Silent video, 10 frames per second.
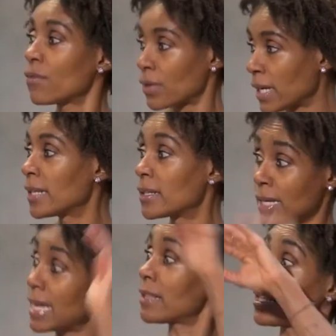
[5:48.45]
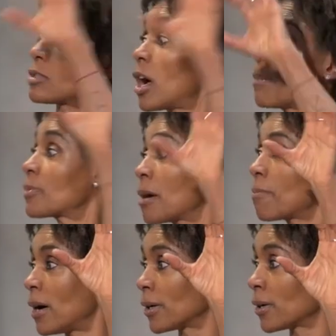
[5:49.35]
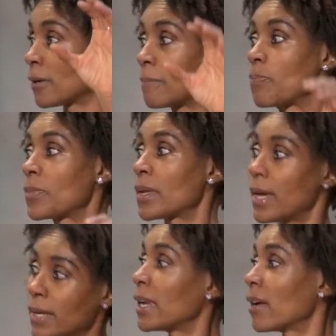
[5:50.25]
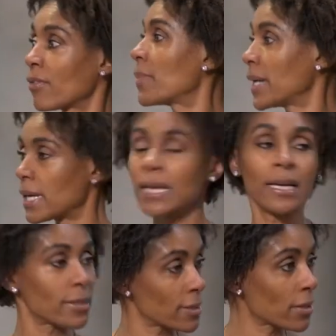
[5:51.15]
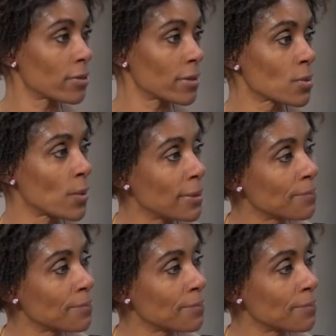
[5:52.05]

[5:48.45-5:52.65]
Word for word: for kids to get the top top honor and and everybody can get a sticker as well. It's